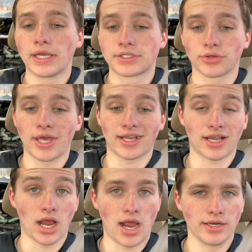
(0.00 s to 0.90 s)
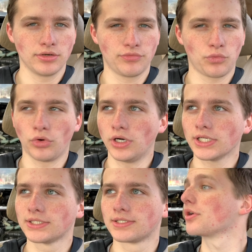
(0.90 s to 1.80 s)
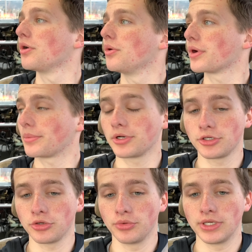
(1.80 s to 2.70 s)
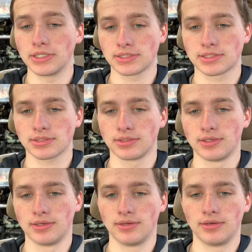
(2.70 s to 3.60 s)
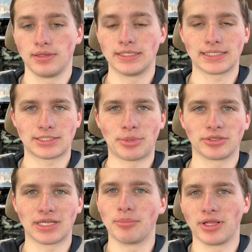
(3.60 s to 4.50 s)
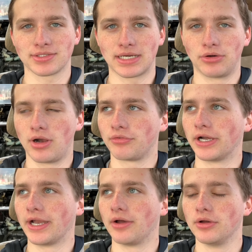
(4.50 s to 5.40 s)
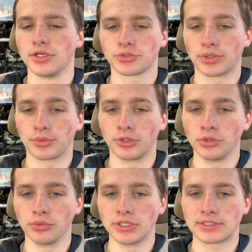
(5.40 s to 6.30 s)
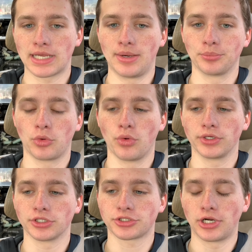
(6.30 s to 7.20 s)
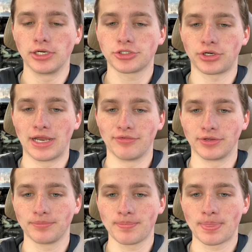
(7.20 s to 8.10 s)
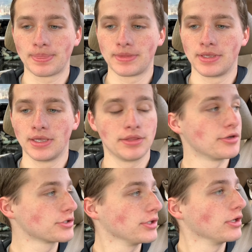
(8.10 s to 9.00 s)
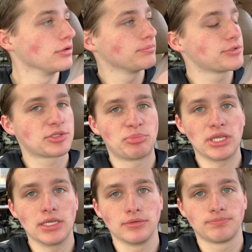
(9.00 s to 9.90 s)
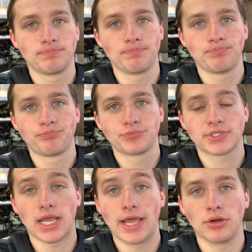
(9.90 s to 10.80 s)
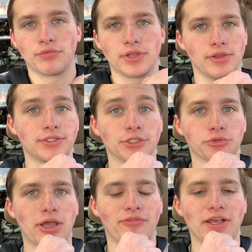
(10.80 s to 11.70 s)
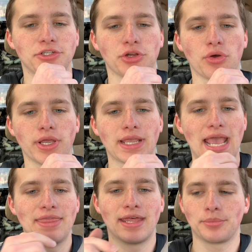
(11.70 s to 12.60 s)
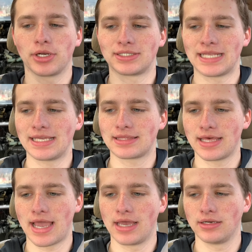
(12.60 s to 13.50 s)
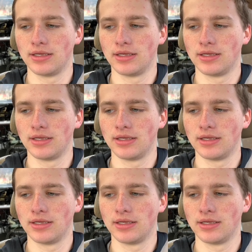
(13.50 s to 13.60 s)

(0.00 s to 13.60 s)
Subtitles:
so that kind of worked. So what I'm gonna do is, it's about 10 miles an hour off right now. So what I'm gonna do is, I'm going to start driving. There's a little speed sign over there that tells you how fast you're going, and then I'm gonna take that,